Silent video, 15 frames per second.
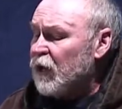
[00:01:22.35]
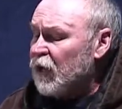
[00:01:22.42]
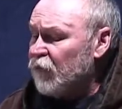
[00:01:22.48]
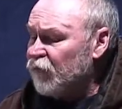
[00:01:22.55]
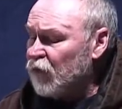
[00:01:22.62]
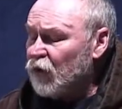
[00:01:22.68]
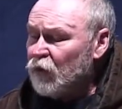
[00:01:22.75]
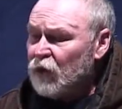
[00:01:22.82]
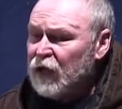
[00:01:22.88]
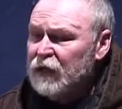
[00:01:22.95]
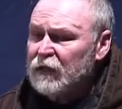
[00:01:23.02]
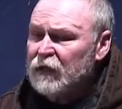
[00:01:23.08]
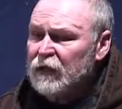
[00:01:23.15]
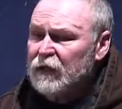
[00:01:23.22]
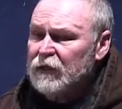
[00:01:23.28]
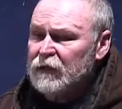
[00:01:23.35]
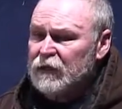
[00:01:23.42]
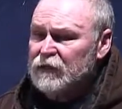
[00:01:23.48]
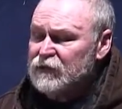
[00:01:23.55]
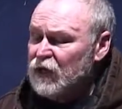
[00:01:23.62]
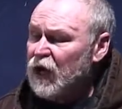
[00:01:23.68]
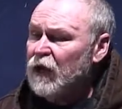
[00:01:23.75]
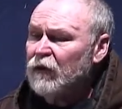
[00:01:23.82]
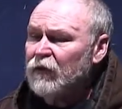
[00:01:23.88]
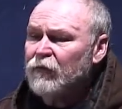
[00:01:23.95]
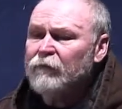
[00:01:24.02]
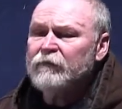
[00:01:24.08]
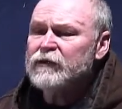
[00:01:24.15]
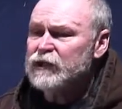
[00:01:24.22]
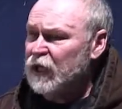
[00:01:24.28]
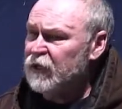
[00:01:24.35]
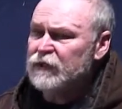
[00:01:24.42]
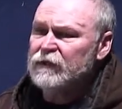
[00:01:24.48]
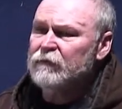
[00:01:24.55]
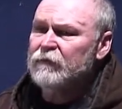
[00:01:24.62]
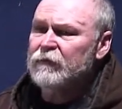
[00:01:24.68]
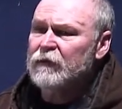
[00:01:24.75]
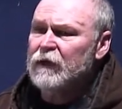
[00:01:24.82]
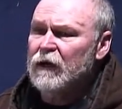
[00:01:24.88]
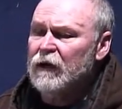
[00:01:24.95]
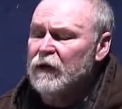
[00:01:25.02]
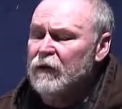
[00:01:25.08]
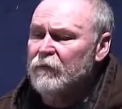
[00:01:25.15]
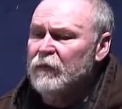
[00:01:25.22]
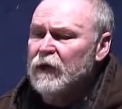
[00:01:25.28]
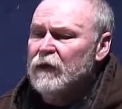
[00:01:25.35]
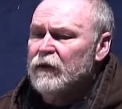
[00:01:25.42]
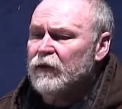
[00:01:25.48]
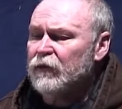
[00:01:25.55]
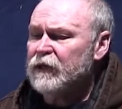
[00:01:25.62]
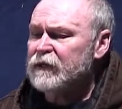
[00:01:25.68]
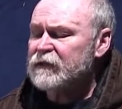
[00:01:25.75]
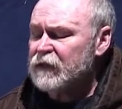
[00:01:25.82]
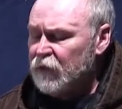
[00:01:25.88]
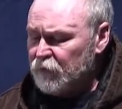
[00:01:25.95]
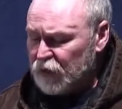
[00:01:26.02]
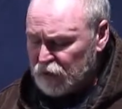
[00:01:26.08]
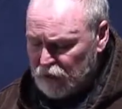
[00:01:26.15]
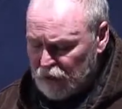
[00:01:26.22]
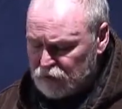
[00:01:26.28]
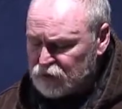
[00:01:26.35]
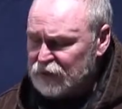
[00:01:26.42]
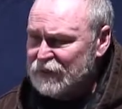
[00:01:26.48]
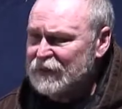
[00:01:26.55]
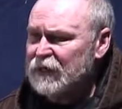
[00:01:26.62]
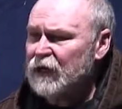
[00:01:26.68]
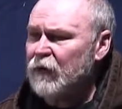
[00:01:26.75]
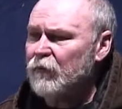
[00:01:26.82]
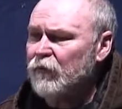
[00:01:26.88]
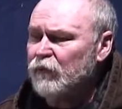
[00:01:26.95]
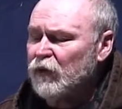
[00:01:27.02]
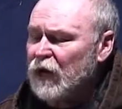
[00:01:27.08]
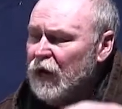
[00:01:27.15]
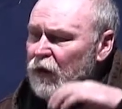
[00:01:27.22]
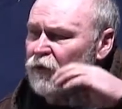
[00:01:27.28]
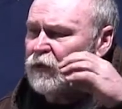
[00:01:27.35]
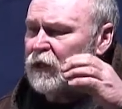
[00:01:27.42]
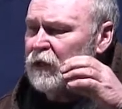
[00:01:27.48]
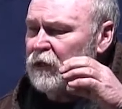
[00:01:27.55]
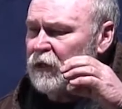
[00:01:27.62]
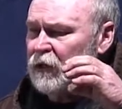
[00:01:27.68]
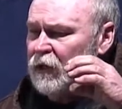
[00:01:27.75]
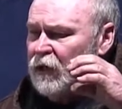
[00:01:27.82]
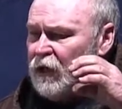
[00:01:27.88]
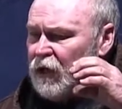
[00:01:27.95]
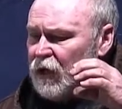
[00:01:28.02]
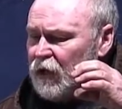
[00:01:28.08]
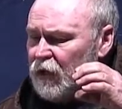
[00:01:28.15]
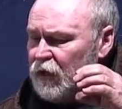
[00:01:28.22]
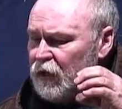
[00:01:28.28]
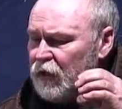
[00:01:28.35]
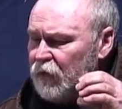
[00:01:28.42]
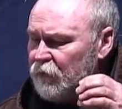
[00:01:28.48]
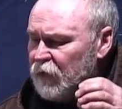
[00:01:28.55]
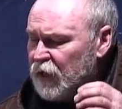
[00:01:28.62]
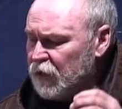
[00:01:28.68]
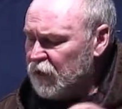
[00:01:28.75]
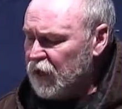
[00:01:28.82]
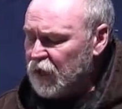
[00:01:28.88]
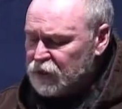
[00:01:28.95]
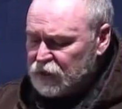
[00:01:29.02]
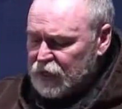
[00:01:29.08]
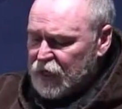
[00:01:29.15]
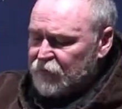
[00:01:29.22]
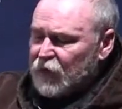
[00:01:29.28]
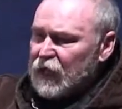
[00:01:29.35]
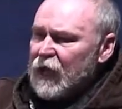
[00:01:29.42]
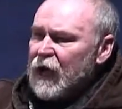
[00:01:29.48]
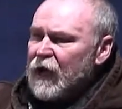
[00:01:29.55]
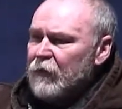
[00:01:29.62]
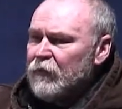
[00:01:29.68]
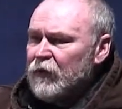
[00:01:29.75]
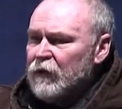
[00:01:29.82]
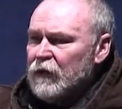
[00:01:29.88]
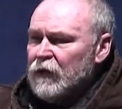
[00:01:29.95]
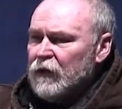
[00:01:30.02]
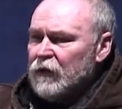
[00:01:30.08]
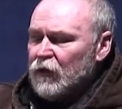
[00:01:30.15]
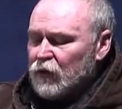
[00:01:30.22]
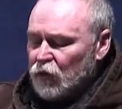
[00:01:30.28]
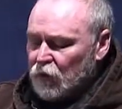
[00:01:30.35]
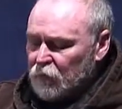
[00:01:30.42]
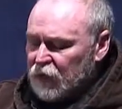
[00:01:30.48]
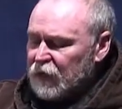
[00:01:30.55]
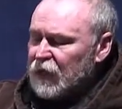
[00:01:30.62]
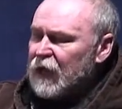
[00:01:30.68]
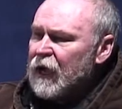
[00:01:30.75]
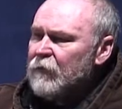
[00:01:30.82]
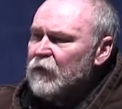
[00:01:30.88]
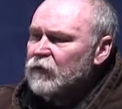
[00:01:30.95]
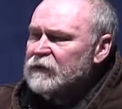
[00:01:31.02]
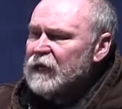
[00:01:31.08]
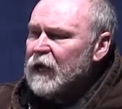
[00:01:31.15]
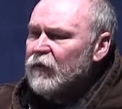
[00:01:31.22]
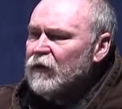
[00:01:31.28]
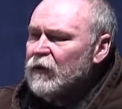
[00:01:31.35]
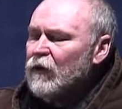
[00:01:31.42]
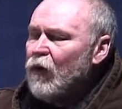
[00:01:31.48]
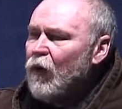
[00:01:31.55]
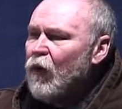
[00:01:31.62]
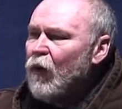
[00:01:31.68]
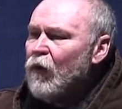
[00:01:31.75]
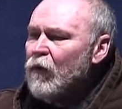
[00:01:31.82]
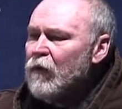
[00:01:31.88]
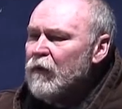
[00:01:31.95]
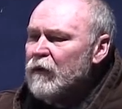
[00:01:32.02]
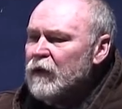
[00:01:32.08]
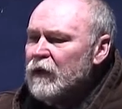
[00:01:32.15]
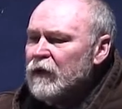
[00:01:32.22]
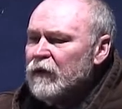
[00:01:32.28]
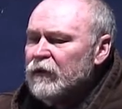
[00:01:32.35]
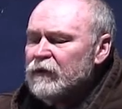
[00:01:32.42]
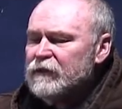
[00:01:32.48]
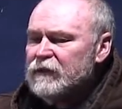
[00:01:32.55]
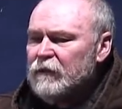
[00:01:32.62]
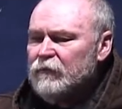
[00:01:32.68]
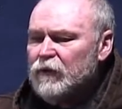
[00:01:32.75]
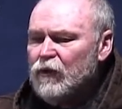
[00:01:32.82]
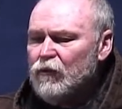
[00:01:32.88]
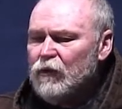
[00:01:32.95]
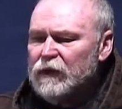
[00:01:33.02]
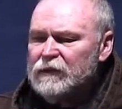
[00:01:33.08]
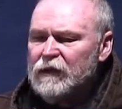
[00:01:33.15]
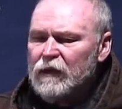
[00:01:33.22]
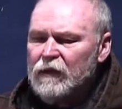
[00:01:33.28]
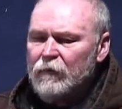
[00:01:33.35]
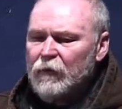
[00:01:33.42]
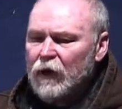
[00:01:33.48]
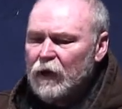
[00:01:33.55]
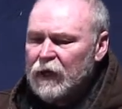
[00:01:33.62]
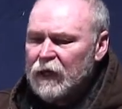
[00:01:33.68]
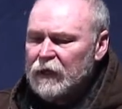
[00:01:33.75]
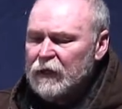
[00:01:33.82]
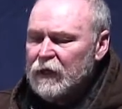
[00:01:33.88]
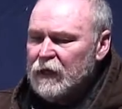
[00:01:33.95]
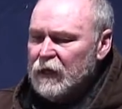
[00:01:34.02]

if you don't like the style of them, change them. There is some that actually sit up proud, and they actually have a cap. Normally the cap goes down in the hole. There's some new ones on the market.